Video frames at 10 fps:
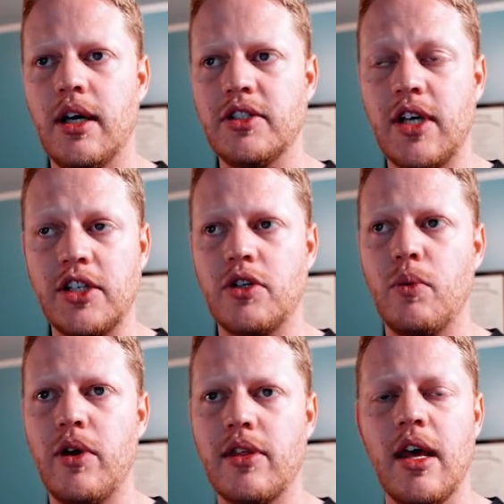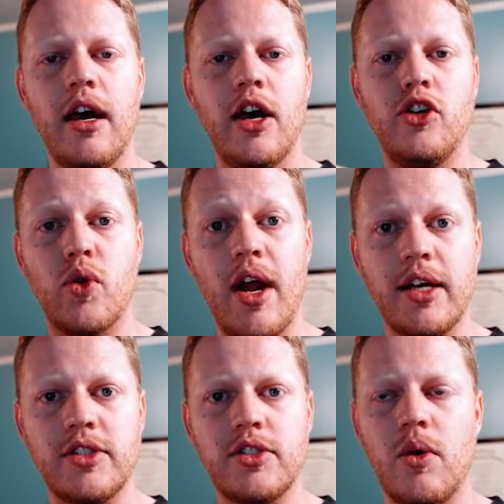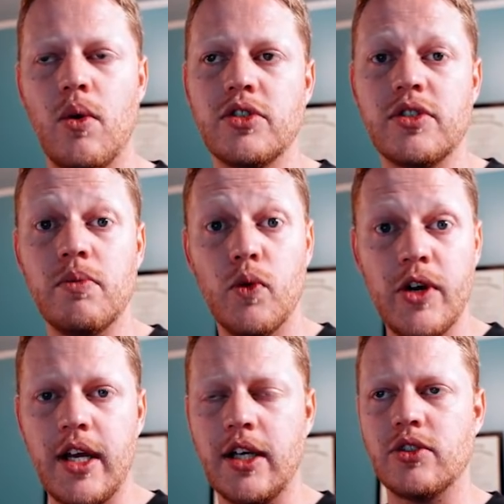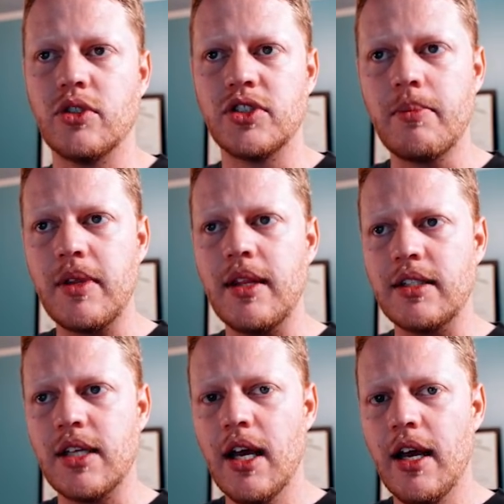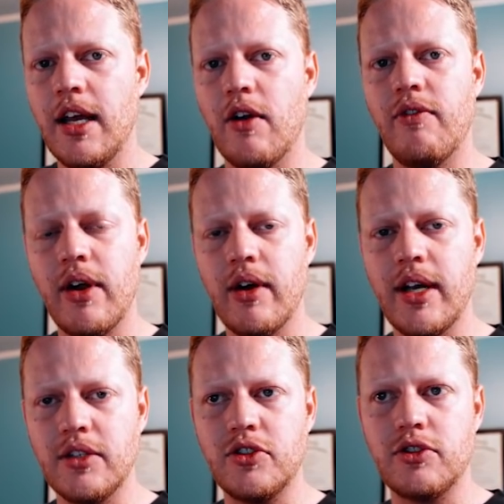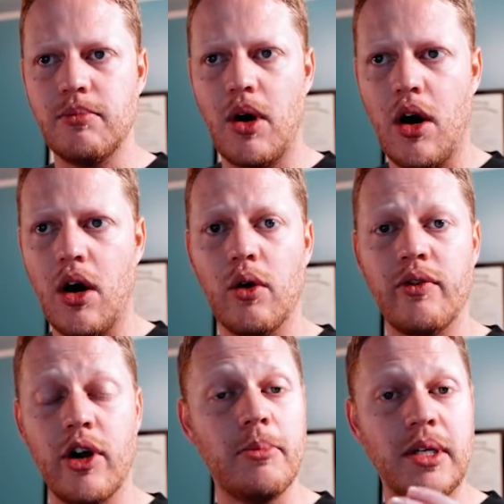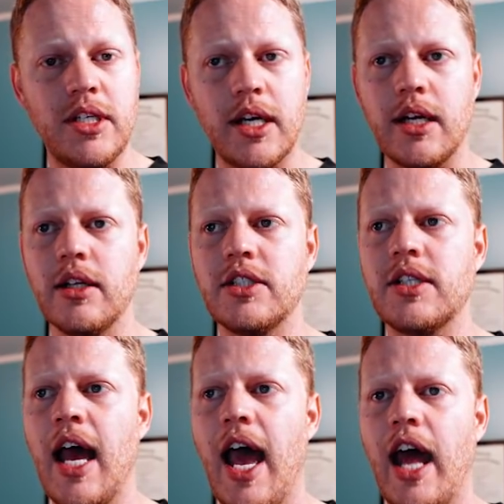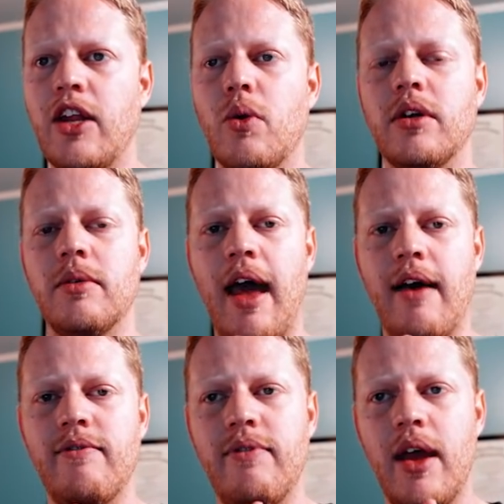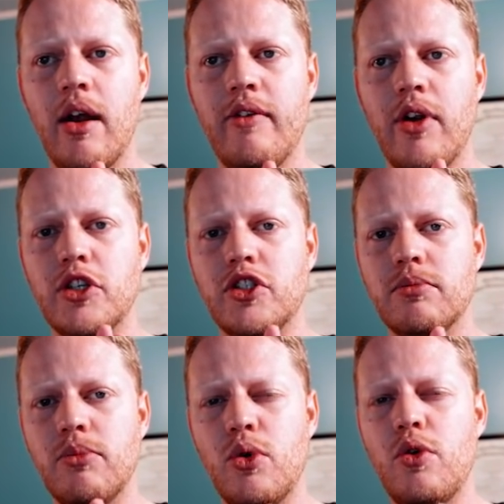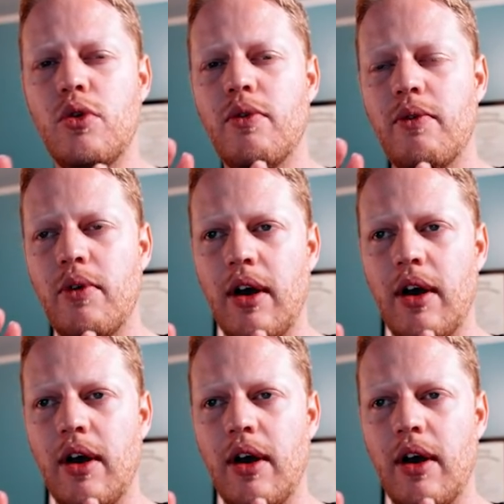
a session with a dress or some rings or something that's, you know, very small or very meticulous, and you want to have very, very smooth,